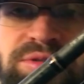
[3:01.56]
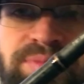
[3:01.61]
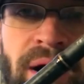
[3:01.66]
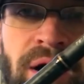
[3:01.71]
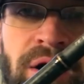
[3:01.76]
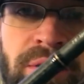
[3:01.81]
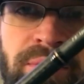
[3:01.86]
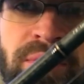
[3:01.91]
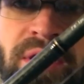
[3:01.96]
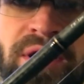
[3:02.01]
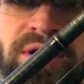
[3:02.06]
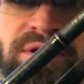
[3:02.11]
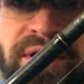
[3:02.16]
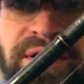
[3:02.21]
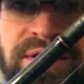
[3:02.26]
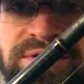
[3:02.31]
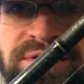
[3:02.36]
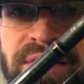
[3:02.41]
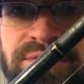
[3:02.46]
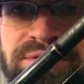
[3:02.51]
power plant
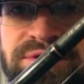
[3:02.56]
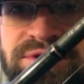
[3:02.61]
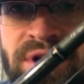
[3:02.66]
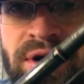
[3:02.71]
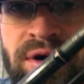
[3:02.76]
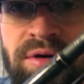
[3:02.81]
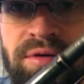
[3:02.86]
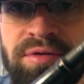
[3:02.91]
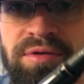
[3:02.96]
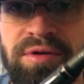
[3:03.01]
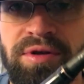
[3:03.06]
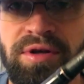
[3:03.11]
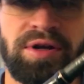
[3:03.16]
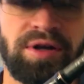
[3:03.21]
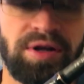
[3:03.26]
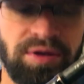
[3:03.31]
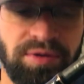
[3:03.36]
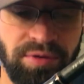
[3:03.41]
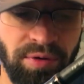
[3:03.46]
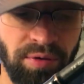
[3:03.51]
lakes down south in
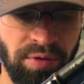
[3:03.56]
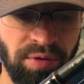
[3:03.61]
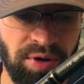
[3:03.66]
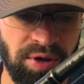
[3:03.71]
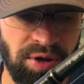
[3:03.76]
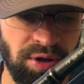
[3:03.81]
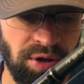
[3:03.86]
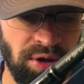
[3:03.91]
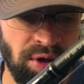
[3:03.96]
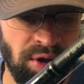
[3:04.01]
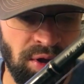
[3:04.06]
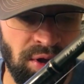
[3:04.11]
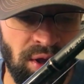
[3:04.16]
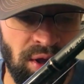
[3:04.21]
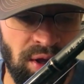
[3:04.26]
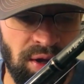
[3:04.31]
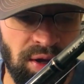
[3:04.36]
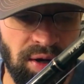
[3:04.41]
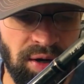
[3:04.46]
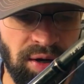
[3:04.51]
Illinois.
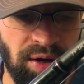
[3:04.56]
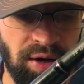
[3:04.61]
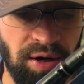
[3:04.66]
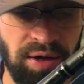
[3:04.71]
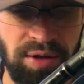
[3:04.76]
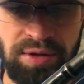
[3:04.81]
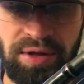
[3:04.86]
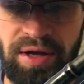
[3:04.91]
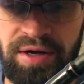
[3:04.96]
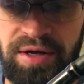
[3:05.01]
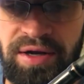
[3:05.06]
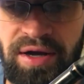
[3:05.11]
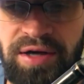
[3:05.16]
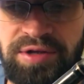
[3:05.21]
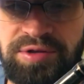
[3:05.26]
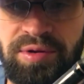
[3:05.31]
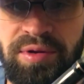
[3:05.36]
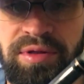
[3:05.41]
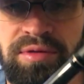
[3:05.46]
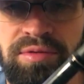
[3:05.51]
Uh, a lot of
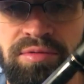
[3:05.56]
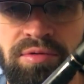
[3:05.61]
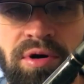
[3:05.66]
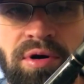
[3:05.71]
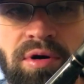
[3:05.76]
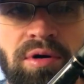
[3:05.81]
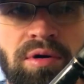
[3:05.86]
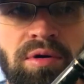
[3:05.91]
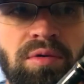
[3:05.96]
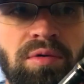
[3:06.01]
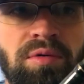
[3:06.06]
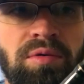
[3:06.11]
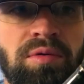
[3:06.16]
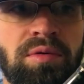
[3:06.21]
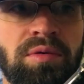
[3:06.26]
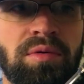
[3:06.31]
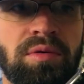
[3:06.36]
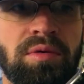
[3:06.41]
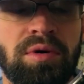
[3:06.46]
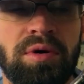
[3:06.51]
guys will throw
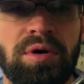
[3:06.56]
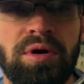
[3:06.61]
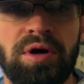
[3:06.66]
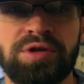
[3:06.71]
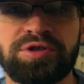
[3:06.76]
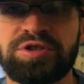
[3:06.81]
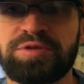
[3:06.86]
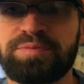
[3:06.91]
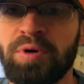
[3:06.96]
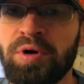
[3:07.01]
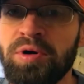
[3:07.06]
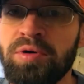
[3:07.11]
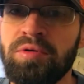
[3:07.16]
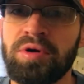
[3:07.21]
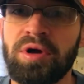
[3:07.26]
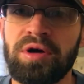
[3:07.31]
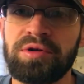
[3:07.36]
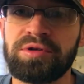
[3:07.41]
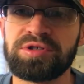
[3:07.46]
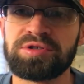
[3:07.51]
a spoon
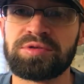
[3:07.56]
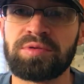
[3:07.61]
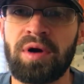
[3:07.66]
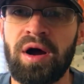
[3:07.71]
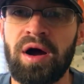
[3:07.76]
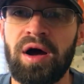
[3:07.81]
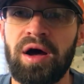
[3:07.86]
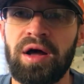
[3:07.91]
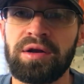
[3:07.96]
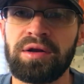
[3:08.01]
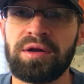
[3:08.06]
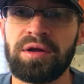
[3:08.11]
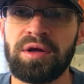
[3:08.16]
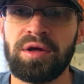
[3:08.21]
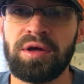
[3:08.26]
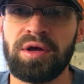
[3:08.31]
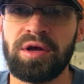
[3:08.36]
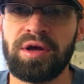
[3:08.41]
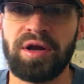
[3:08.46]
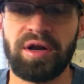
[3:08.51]
on this rod.
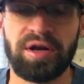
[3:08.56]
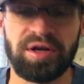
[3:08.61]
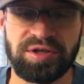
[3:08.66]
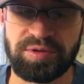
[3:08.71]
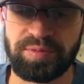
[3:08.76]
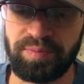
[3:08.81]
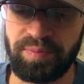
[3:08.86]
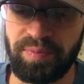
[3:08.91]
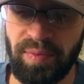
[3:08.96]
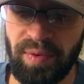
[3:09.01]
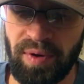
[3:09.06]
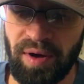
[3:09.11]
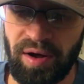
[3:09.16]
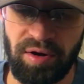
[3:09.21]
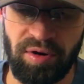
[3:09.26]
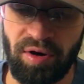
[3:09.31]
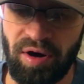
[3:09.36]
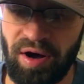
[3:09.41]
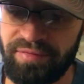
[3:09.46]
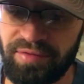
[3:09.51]
It is, you
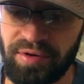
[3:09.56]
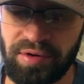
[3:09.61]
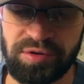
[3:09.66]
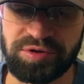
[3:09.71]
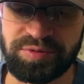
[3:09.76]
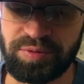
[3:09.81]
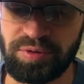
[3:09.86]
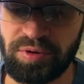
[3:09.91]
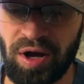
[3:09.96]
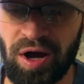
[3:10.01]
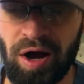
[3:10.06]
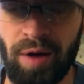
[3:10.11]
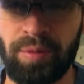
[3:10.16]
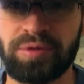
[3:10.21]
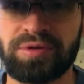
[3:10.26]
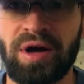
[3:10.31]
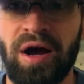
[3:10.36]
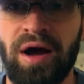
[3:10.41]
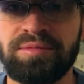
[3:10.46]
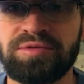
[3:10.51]
know, I've thrown a spoon a couple
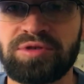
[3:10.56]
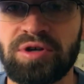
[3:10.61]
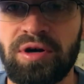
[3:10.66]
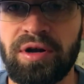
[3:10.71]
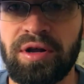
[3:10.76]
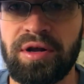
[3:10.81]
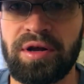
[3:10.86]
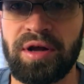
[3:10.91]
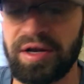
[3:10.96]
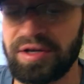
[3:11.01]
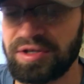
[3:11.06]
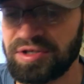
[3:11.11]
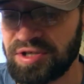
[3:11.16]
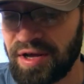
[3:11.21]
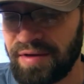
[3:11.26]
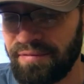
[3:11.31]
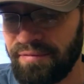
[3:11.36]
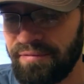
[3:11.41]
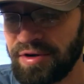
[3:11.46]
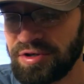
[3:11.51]
times on it. I just
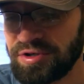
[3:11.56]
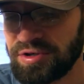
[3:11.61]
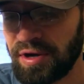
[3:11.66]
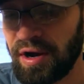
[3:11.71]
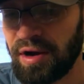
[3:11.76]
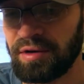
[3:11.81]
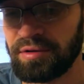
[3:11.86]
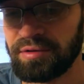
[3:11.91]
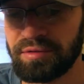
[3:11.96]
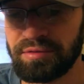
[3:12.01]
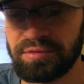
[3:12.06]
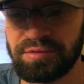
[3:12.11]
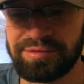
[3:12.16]
haven't ventured out